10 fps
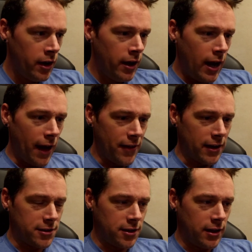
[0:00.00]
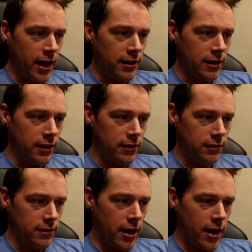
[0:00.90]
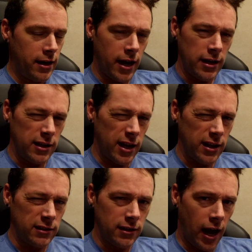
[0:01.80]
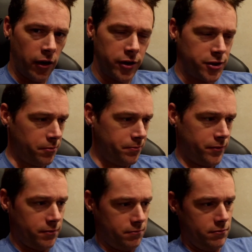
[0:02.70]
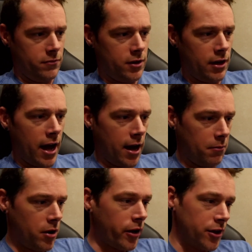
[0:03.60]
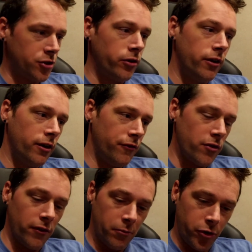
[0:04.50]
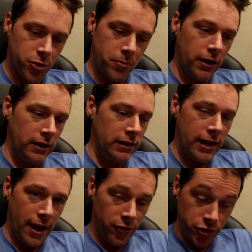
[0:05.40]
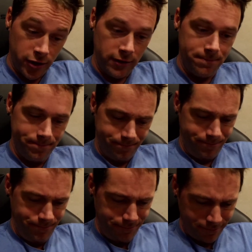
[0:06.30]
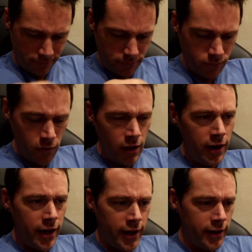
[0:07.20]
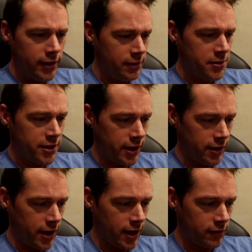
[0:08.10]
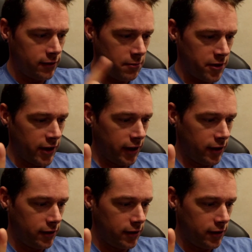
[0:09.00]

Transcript: I think it's the 98 and down is the knob. Okay, so if you have the push button, then yeah, there's a, let me see, hang on, let me think.